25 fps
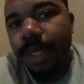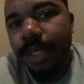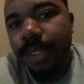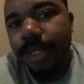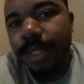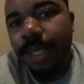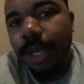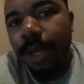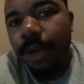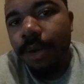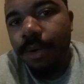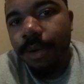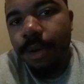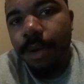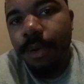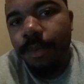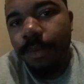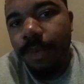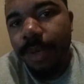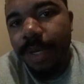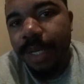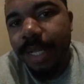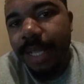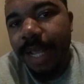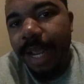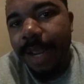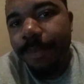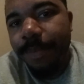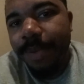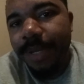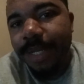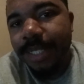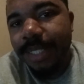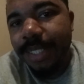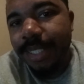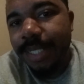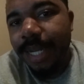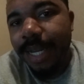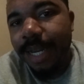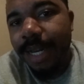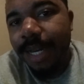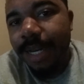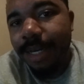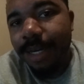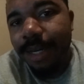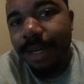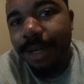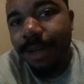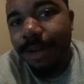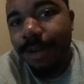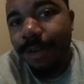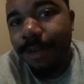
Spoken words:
So with that being said,